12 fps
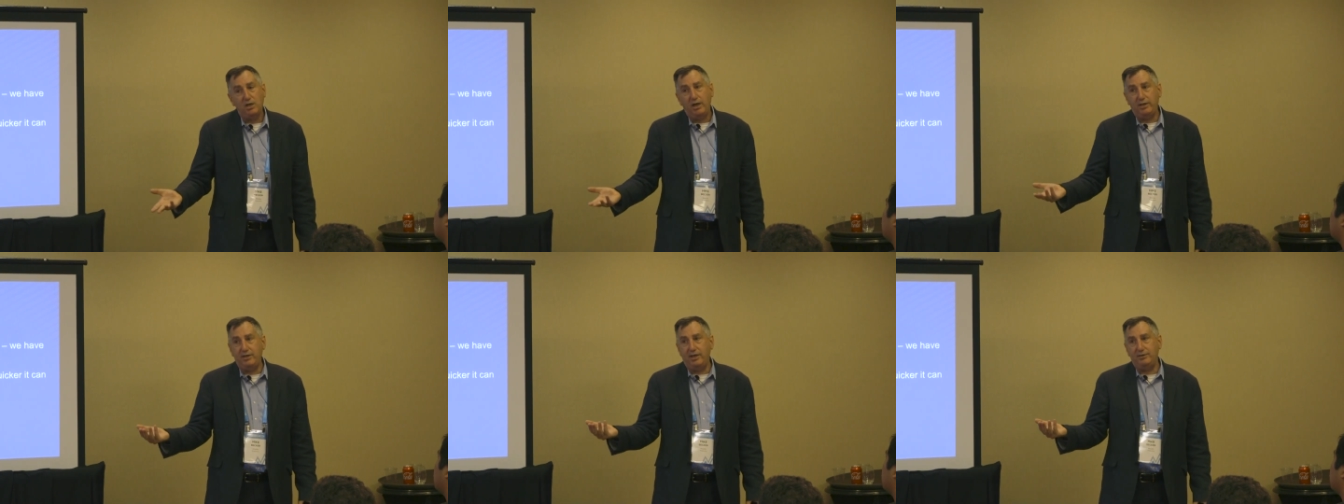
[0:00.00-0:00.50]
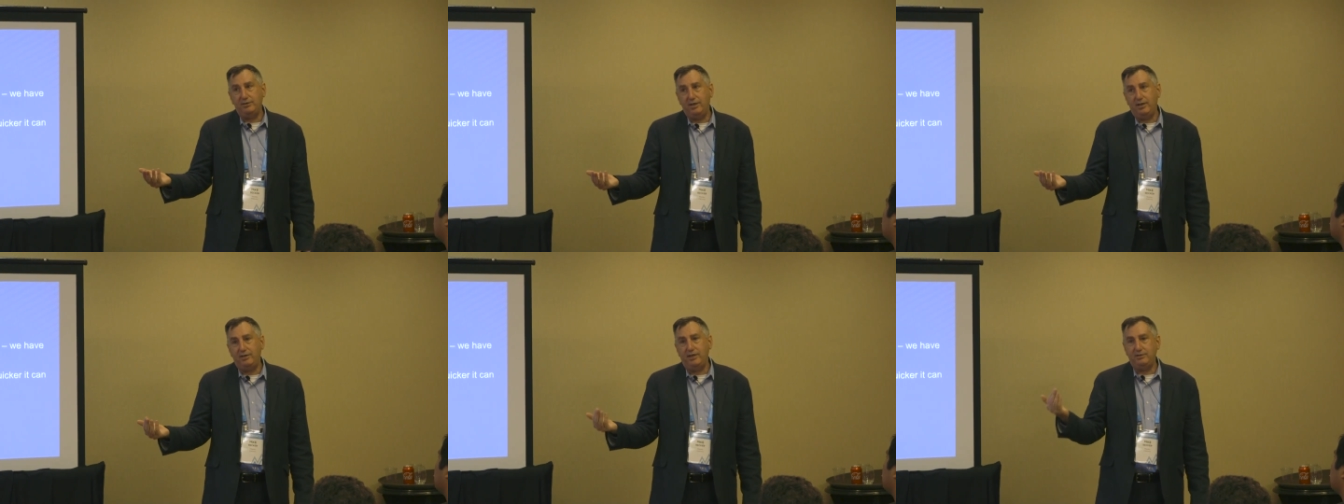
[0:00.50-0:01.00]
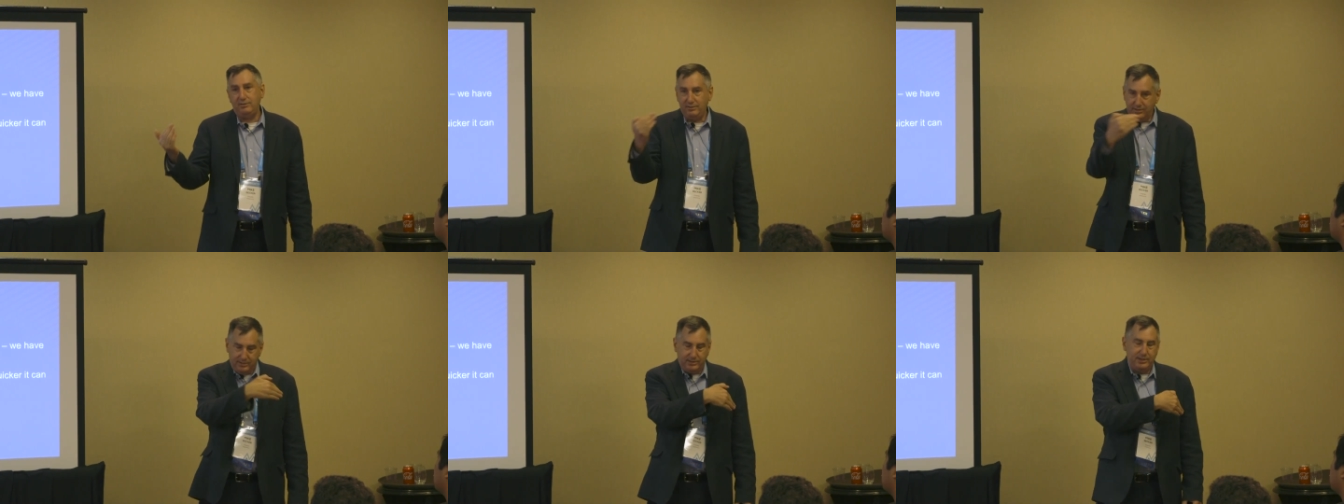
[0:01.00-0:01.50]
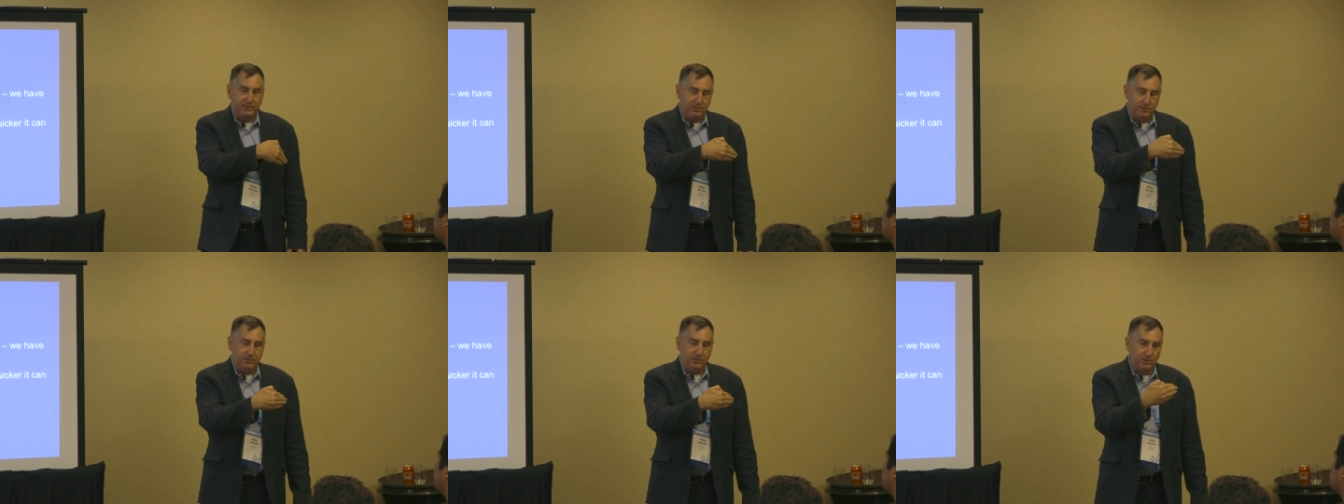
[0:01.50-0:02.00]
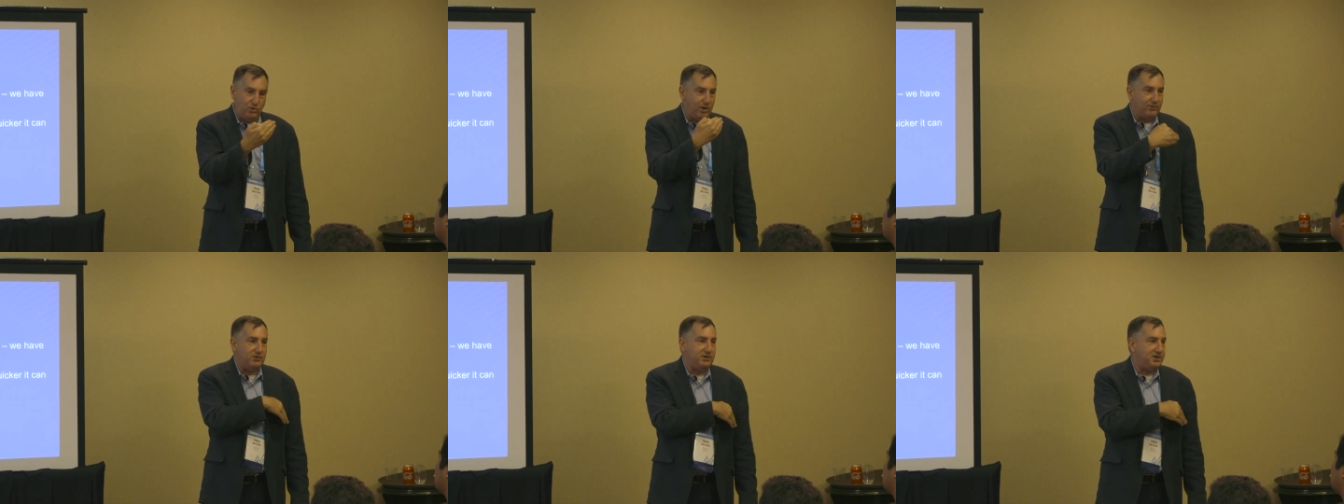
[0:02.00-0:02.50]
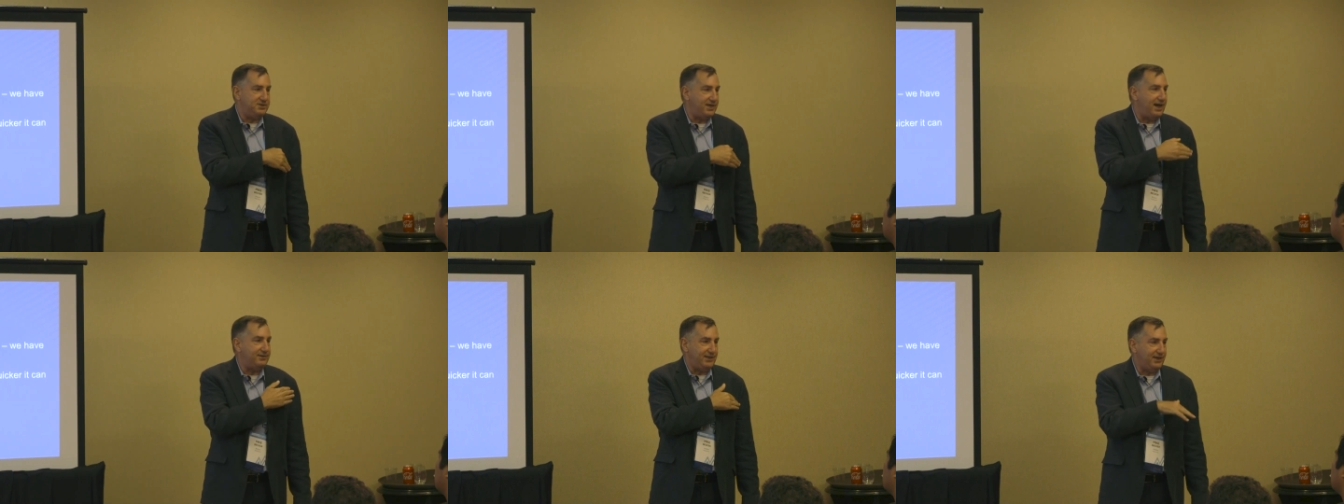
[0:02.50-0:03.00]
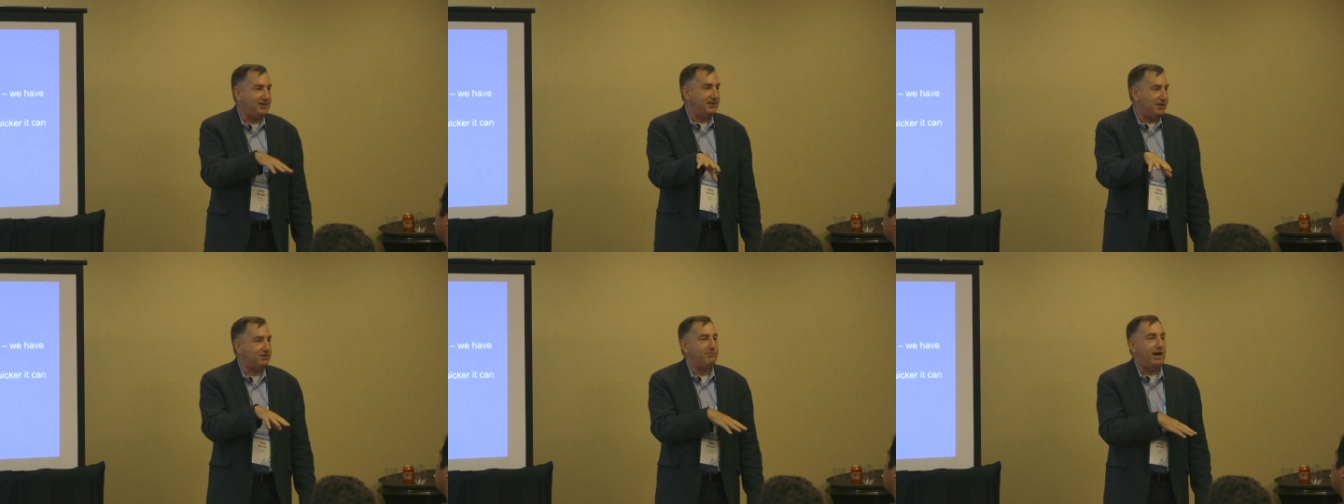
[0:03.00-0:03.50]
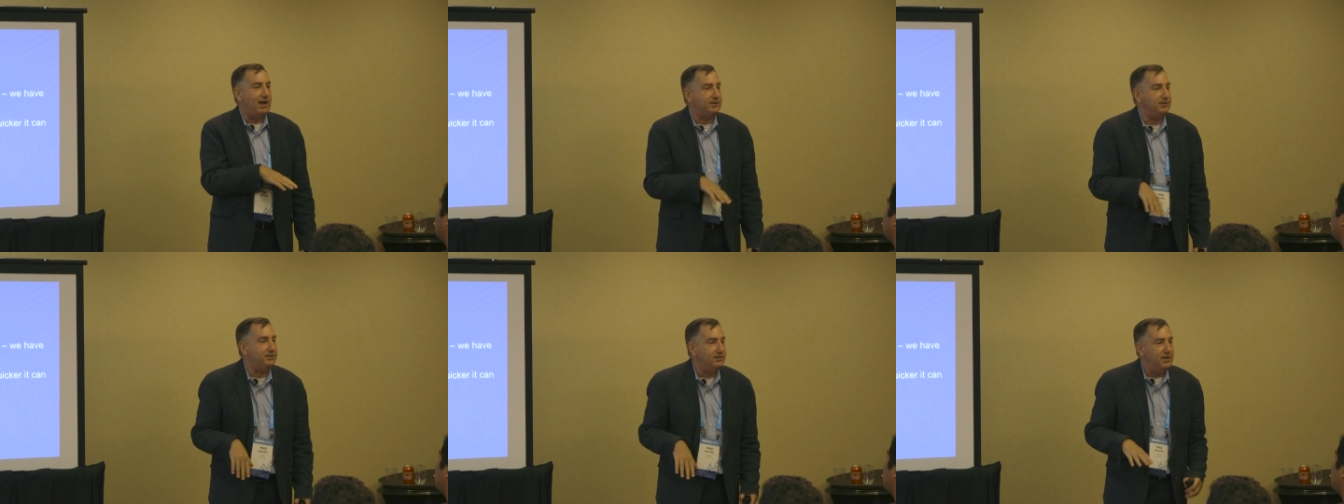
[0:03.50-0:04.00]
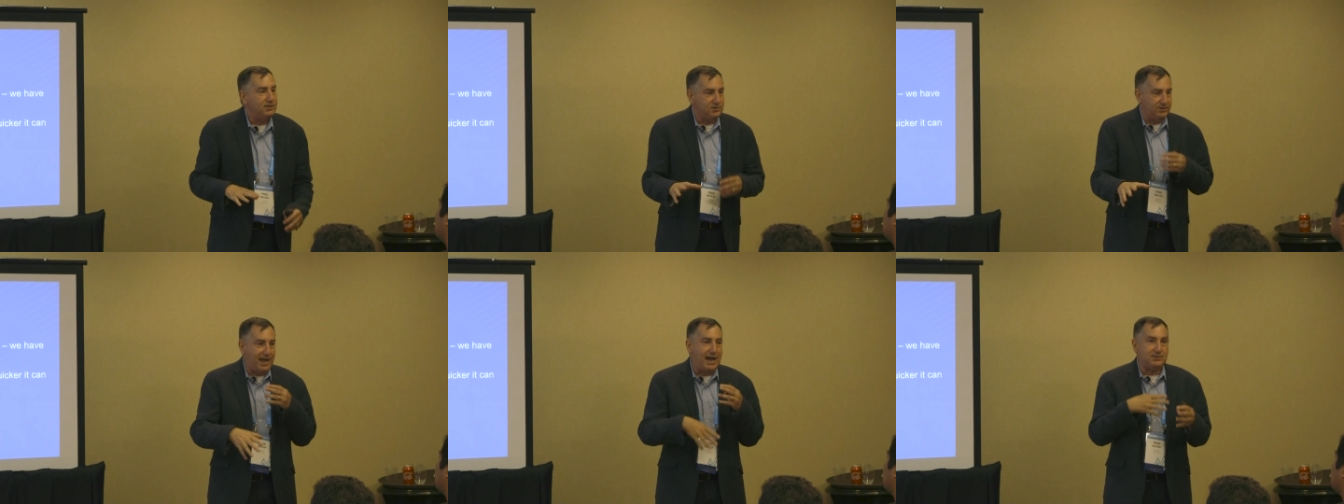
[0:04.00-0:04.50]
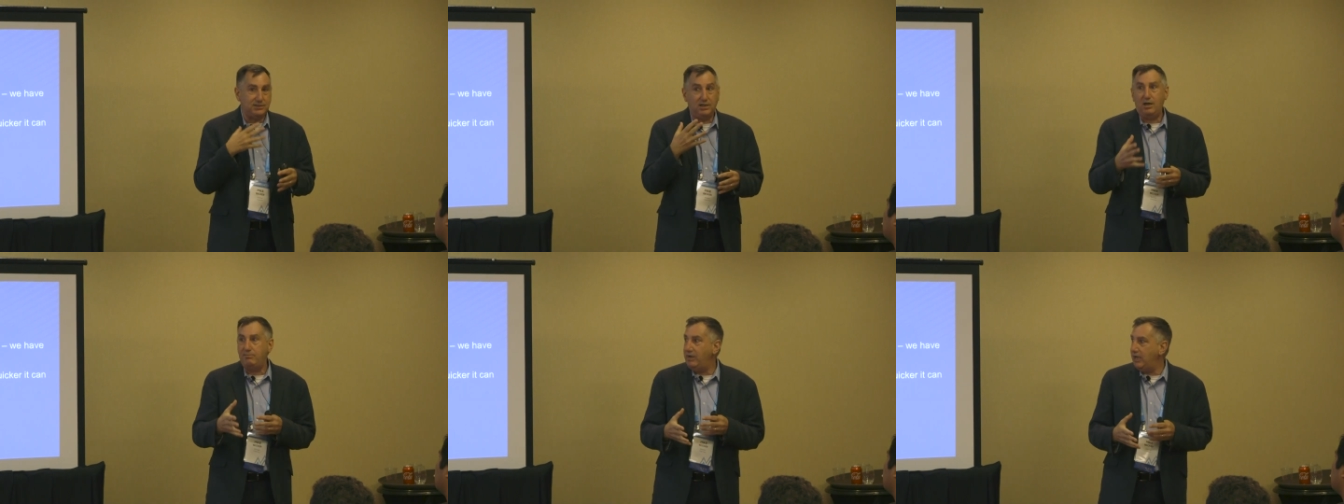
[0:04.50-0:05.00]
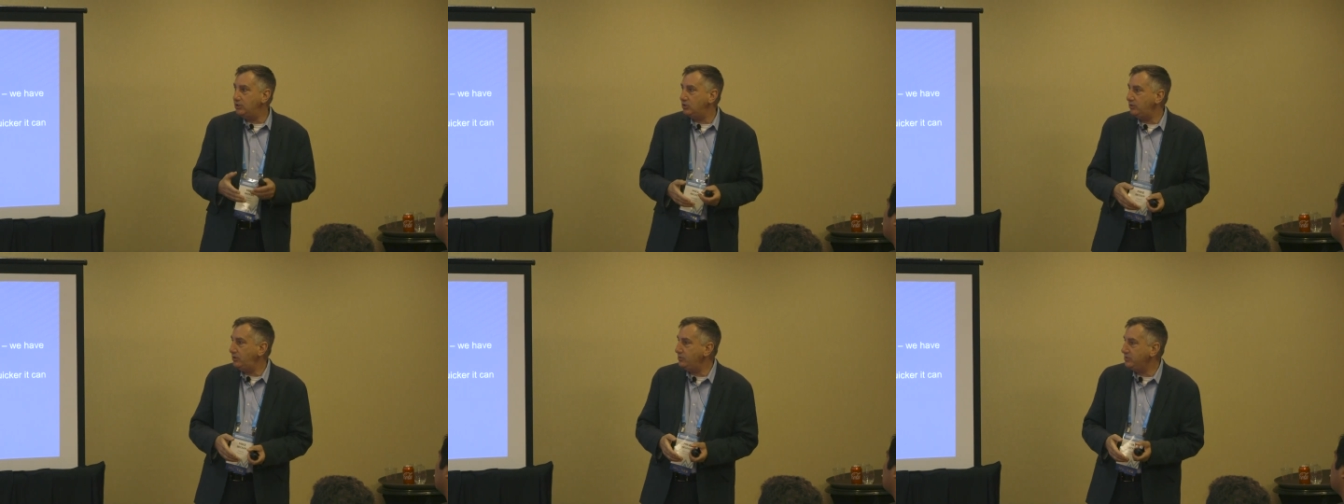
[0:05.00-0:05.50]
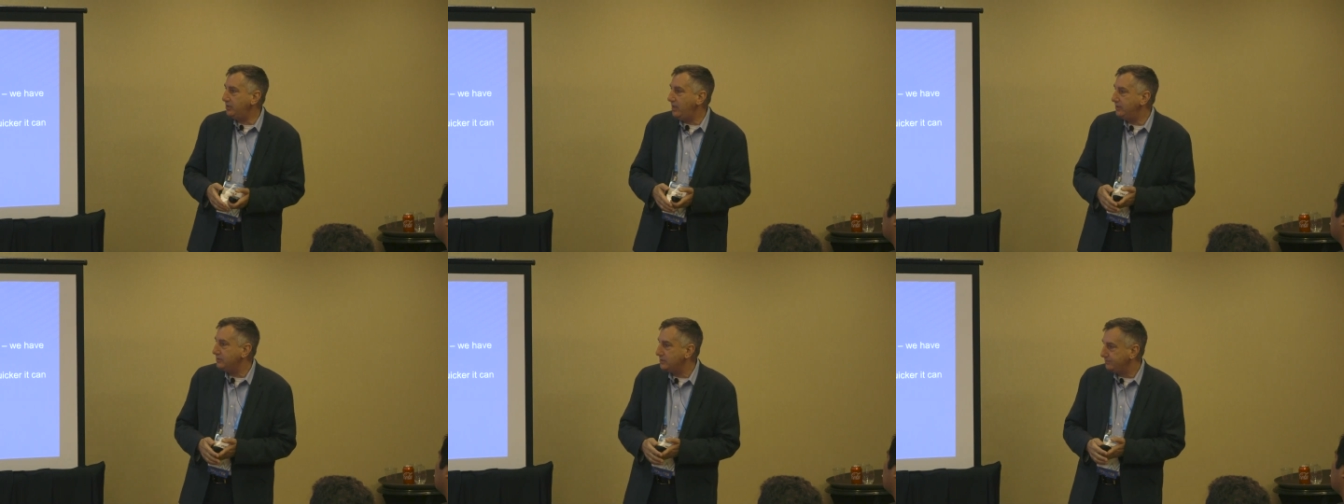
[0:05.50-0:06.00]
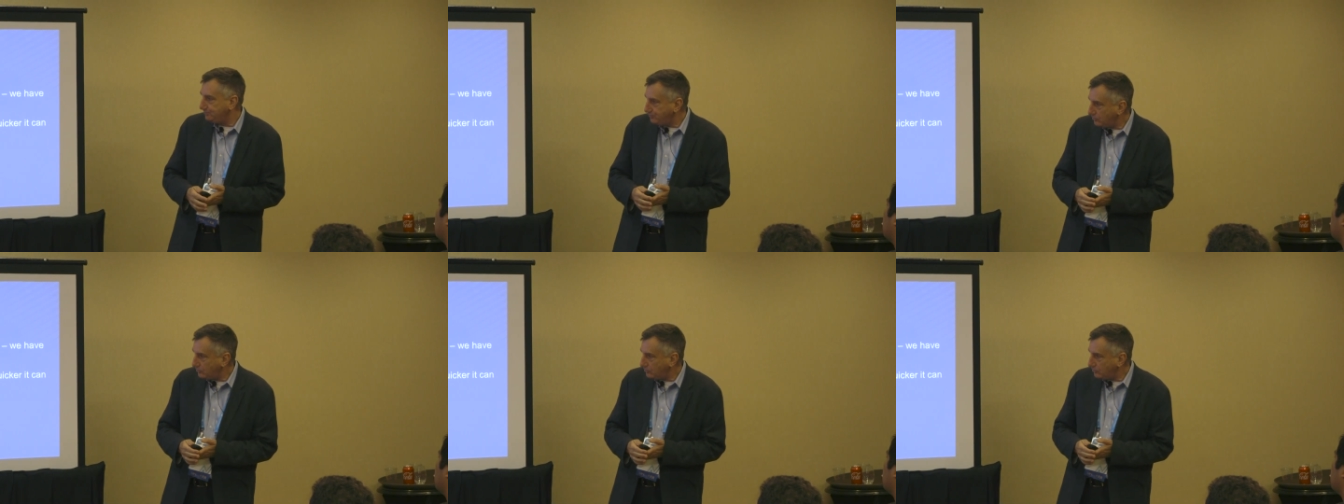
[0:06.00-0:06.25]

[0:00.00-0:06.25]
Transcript: And then whoever does that, they get a kickback. And so that's a major use case.